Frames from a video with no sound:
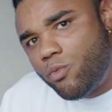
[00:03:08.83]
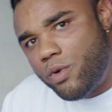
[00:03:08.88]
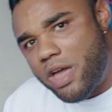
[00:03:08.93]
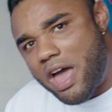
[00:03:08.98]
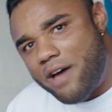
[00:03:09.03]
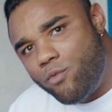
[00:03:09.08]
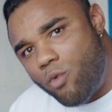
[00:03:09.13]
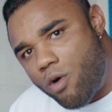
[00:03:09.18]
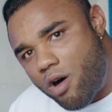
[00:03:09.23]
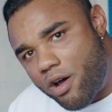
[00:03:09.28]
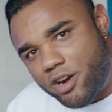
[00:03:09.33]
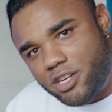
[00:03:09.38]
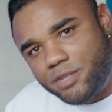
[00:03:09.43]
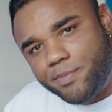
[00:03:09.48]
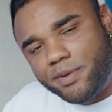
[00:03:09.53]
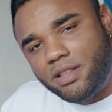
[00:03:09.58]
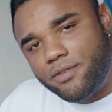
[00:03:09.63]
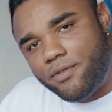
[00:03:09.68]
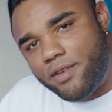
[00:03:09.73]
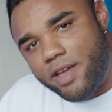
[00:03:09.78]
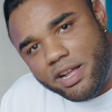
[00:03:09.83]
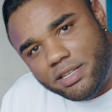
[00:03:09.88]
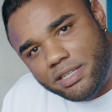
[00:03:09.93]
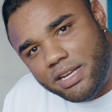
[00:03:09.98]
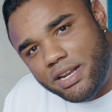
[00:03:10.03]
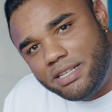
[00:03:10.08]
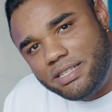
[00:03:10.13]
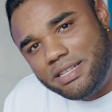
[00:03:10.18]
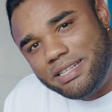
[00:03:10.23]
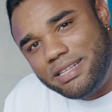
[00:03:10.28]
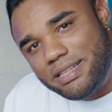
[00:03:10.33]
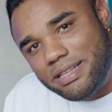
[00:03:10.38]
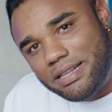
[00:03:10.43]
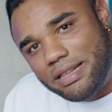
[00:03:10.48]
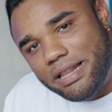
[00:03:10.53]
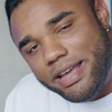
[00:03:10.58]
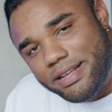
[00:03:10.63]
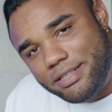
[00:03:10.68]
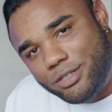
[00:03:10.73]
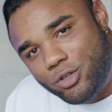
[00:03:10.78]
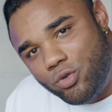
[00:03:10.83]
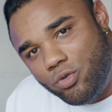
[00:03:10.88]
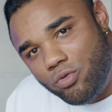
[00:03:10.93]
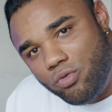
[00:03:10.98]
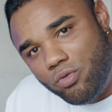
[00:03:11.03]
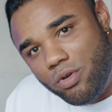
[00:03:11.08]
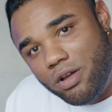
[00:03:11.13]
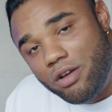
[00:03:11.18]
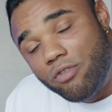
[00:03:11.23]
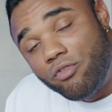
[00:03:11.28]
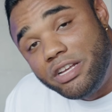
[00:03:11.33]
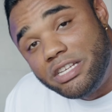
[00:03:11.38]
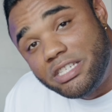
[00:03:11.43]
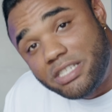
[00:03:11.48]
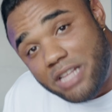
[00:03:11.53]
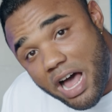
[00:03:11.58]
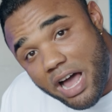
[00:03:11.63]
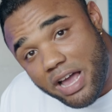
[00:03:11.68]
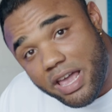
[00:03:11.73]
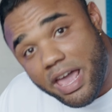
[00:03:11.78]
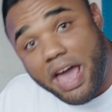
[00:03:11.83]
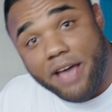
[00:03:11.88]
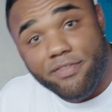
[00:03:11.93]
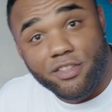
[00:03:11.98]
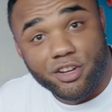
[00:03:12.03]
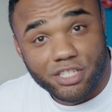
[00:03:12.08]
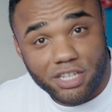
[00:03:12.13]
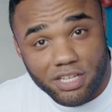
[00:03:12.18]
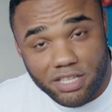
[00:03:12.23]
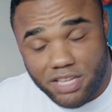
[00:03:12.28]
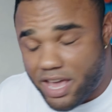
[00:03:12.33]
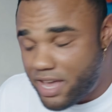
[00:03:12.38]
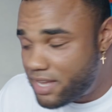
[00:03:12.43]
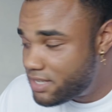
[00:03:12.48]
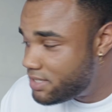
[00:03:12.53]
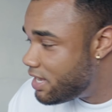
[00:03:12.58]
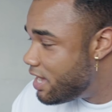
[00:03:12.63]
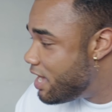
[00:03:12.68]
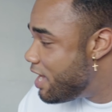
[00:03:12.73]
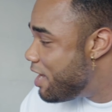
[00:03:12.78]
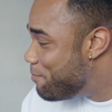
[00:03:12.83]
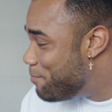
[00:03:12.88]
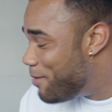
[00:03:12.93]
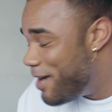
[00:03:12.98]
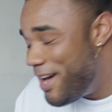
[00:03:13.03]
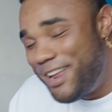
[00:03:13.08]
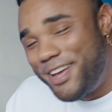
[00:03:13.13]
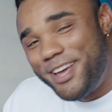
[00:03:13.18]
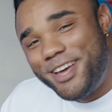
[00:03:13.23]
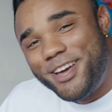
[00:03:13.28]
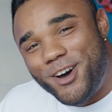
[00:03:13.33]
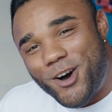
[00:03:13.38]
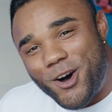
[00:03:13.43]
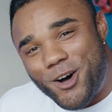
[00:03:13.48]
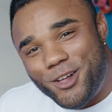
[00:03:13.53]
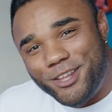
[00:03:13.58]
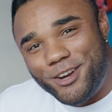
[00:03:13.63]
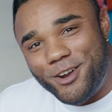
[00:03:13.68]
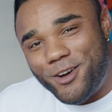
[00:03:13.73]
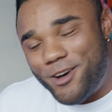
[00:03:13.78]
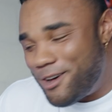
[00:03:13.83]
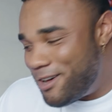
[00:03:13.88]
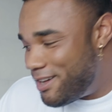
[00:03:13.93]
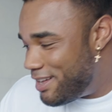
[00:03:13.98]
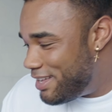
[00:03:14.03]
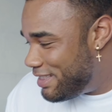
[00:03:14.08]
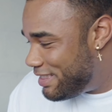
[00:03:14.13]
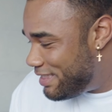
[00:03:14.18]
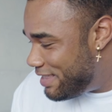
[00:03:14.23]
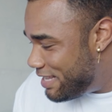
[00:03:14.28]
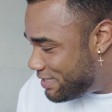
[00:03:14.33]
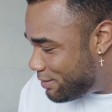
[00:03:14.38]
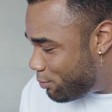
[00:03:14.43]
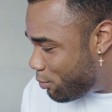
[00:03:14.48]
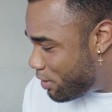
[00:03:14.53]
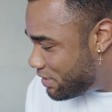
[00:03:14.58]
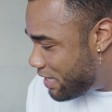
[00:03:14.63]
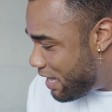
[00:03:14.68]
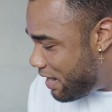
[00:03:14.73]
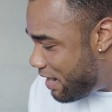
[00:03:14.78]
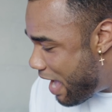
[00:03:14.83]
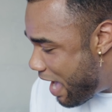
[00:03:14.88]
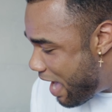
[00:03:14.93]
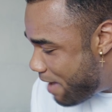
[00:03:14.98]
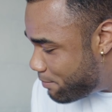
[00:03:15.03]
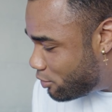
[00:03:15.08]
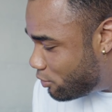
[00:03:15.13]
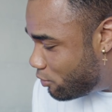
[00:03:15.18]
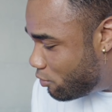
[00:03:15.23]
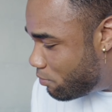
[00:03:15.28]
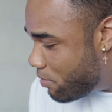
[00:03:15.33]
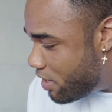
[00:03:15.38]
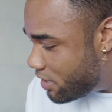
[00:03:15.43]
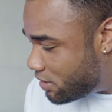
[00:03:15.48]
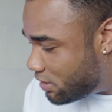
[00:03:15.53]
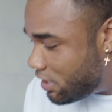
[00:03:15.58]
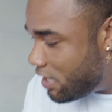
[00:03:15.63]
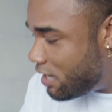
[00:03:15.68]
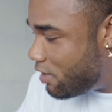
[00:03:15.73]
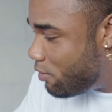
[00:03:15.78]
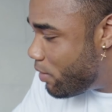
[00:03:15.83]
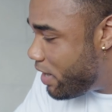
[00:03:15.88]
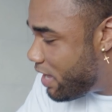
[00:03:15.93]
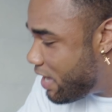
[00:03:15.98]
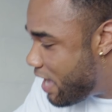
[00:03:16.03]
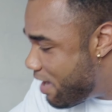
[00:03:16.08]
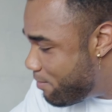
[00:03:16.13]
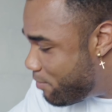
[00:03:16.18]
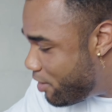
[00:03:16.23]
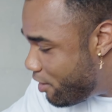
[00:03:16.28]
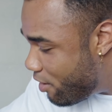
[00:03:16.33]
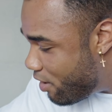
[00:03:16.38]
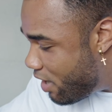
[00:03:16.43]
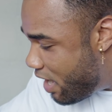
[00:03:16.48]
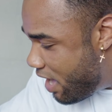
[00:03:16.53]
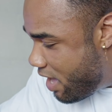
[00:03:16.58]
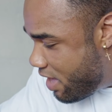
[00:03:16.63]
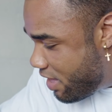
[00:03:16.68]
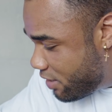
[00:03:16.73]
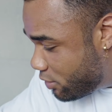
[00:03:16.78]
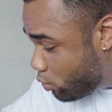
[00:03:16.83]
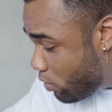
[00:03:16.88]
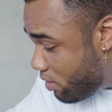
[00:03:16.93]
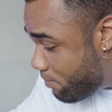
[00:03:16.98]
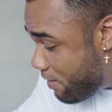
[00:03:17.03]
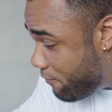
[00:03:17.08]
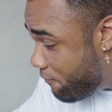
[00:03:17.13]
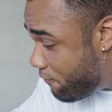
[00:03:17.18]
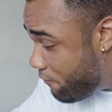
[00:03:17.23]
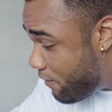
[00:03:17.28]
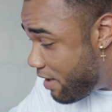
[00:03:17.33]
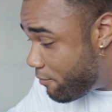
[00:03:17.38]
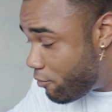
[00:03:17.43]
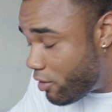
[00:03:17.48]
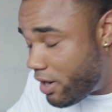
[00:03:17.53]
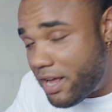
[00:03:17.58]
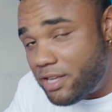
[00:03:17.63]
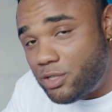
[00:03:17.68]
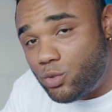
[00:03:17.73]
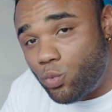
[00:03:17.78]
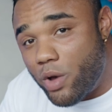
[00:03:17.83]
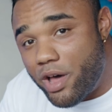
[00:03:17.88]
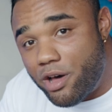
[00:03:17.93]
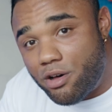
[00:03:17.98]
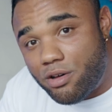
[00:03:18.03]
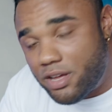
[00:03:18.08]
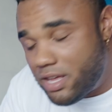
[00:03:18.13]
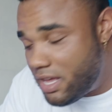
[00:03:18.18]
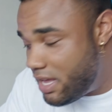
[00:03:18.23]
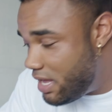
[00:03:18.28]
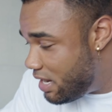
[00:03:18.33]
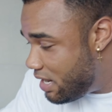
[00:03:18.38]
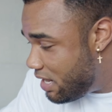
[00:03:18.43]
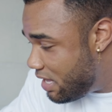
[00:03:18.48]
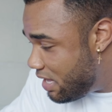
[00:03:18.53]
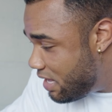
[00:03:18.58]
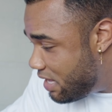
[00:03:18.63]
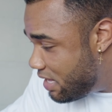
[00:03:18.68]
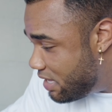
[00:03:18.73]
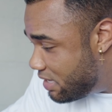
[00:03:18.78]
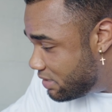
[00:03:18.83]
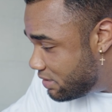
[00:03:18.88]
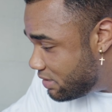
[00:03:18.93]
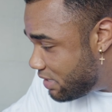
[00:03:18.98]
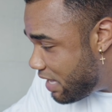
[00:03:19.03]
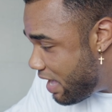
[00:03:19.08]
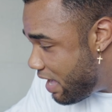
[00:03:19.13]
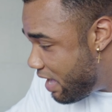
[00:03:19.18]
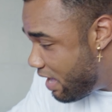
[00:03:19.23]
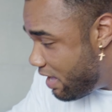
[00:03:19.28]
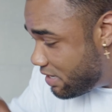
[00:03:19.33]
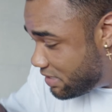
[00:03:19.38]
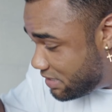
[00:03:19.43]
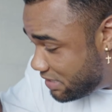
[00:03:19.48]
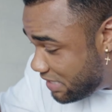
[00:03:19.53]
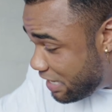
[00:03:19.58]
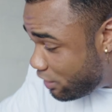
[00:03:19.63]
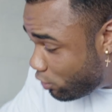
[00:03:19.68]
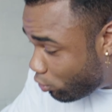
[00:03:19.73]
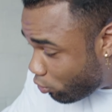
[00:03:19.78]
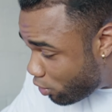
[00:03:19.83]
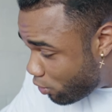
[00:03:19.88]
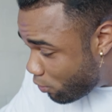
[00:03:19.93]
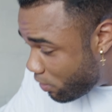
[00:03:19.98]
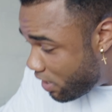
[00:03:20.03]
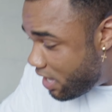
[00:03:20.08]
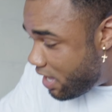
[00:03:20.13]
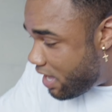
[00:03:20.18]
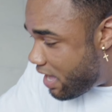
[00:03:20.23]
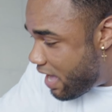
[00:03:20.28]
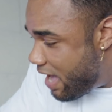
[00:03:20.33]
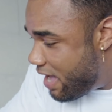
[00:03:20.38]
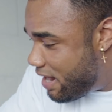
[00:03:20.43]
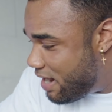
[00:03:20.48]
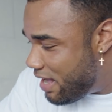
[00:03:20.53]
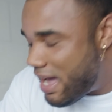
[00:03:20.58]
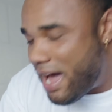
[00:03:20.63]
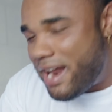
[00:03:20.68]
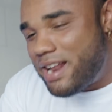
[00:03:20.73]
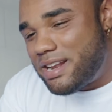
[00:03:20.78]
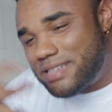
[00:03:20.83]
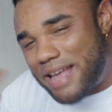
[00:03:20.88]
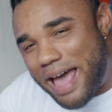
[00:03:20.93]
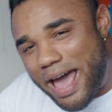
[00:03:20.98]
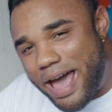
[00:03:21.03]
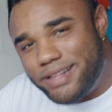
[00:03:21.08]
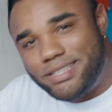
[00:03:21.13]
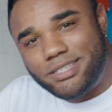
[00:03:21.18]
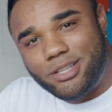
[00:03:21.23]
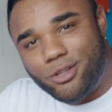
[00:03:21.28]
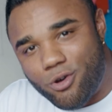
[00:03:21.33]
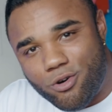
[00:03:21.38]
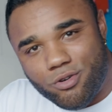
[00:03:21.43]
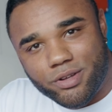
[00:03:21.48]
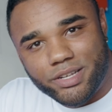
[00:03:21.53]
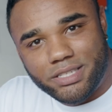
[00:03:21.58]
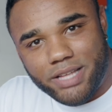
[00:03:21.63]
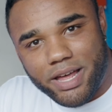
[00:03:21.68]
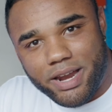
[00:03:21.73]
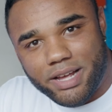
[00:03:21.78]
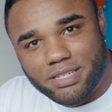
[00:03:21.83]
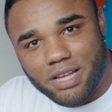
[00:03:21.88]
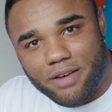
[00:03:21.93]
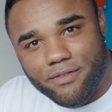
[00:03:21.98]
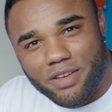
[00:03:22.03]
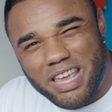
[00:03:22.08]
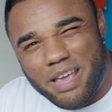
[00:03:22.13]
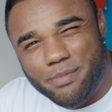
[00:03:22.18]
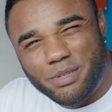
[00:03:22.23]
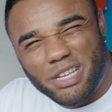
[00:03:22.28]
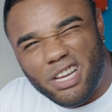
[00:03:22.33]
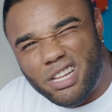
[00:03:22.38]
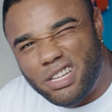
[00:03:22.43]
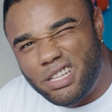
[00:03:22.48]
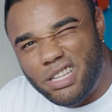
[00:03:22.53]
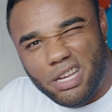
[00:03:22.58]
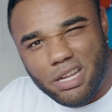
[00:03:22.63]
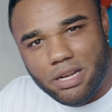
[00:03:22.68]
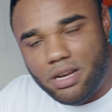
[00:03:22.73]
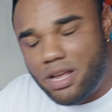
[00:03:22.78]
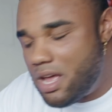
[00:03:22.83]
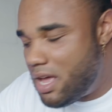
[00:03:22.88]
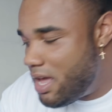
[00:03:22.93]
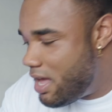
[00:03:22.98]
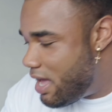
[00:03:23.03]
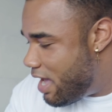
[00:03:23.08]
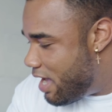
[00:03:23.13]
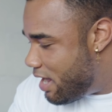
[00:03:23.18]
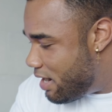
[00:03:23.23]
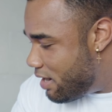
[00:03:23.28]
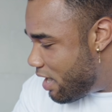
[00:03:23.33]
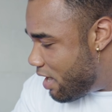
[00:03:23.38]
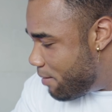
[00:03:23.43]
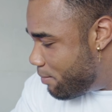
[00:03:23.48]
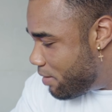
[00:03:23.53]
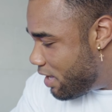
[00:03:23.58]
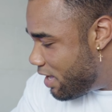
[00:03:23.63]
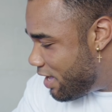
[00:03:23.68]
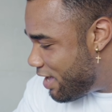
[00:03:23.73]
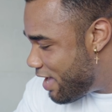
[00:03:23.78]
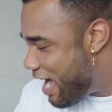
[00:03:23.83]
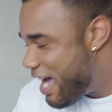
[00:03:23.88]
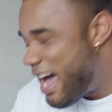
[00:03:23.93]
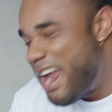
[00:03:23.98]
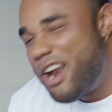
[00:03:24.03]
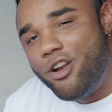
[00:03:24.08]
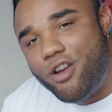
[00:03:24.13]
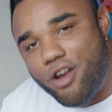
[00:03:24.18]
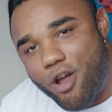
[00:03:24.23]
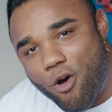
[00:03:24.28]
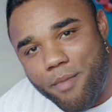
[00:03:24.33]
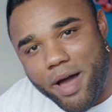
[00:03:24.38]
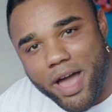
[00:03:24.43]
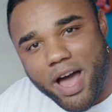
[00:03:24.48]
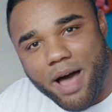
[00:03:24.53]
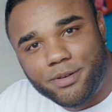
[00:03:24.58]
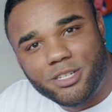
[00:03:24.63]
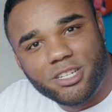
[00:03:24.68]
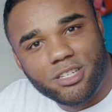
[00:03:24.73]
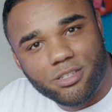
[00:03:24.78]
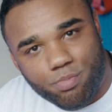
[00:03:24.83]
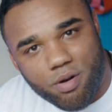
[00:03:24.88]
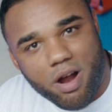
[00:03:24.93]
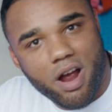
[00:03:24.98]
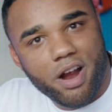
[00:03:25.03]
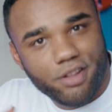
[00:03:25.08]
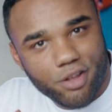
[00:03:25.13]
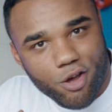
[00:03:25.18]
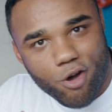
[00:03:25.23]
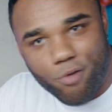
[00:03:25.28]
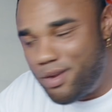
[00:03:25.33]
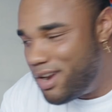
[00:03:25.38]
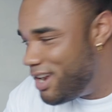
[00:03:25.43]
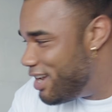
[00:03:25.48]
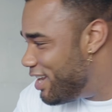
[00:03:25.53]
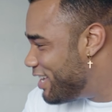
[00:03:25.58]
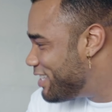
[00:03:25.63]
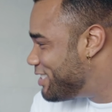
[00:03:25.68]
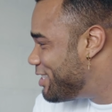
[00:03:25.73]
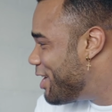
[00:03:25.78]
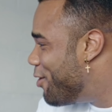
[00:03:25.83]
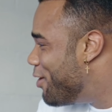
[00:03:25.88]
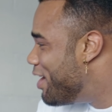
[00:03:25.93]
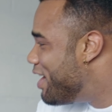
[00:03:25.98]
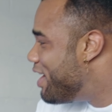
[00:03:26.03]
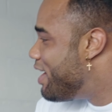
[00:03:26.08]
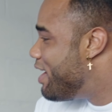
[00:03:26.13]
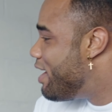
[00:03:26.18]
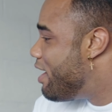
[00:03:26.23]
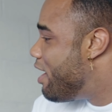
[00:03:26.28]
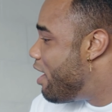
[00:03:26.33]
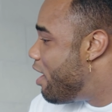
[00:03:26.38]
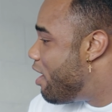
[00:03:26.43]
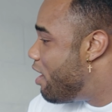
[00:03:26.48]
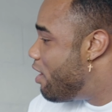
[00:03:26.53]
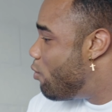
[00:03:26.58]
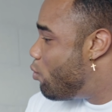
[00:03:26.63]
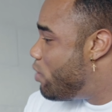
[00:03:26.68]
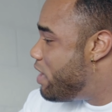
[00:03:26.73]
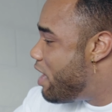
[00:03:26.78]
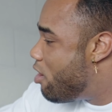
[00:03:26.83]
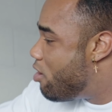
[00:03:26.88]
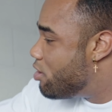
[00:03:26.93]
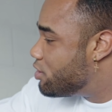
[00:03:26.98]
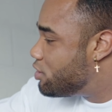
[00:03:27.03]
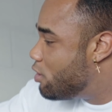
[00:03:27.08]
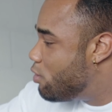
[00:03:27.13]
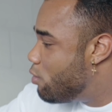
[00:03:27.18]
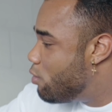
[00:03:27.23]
we have waters, but the fiance doesn't like to restock after she takes. But all in all, this was an absolute must when it came here. This is one of my favorite as well. It is a see-through, and it kind of just adds to the whole aesthetics of it, keeps it clean, and I kind of know my options prior to opening it. So we also